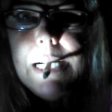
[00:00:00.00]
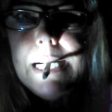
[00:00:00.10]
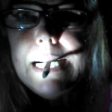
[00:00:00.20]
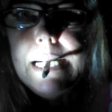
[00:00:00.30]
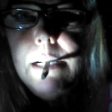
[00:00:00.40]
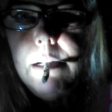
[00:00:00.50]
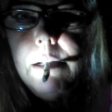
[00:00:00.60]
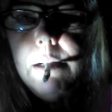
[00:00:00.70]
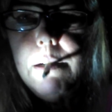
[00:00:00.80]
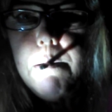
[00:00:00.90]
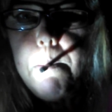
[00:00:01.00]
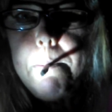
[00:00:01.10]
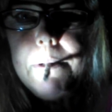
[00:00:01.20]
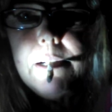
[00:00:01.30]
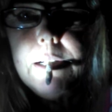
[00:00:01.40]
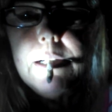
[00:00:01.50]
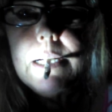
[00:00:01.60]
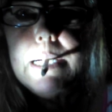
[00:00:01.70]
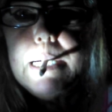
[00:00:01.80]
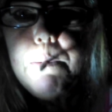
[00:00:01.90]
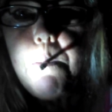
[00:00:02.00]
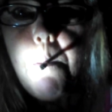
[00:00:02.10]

Alright, that's all I got.